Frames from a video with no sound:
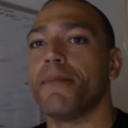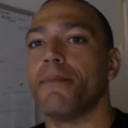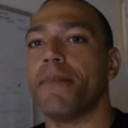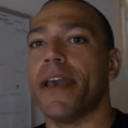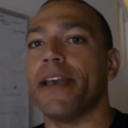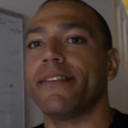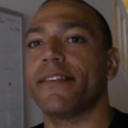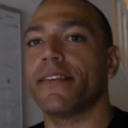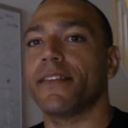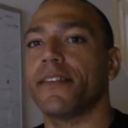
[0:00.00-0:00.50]

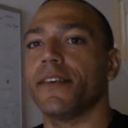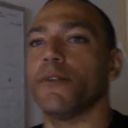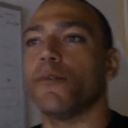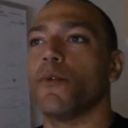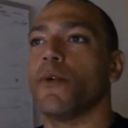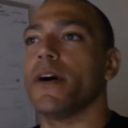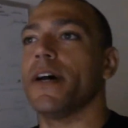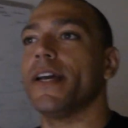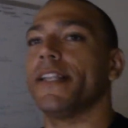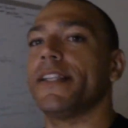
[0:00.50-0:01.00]
Basically
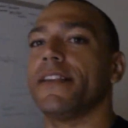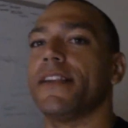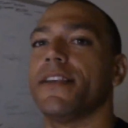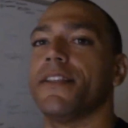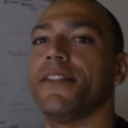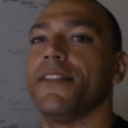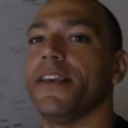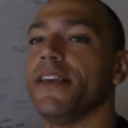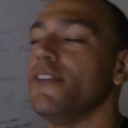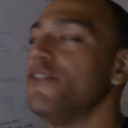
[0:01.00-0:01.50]
what
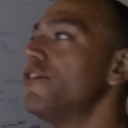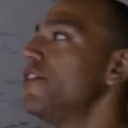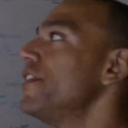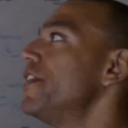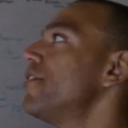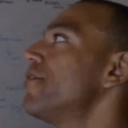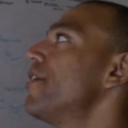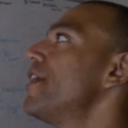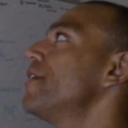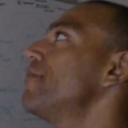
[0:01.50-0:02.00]
the
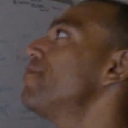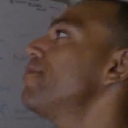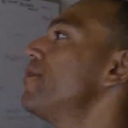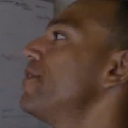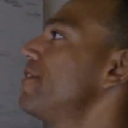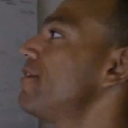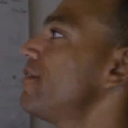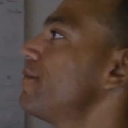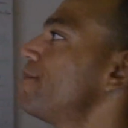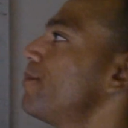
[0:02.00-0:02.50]
Jenny Craig
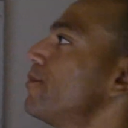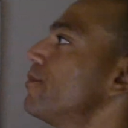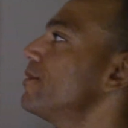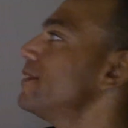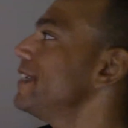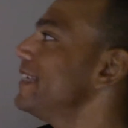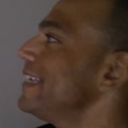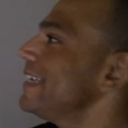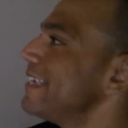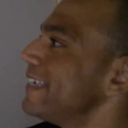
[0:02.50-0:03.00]

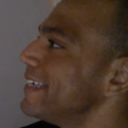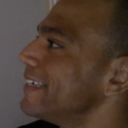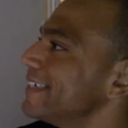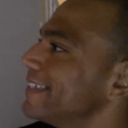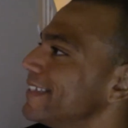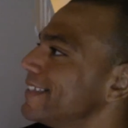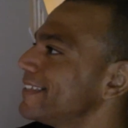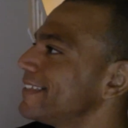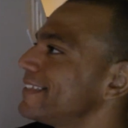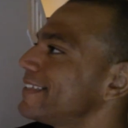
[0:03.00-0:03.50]
principle
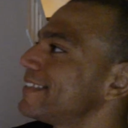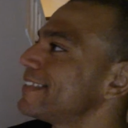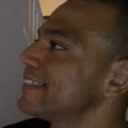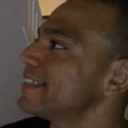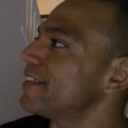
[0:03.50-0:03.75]
is,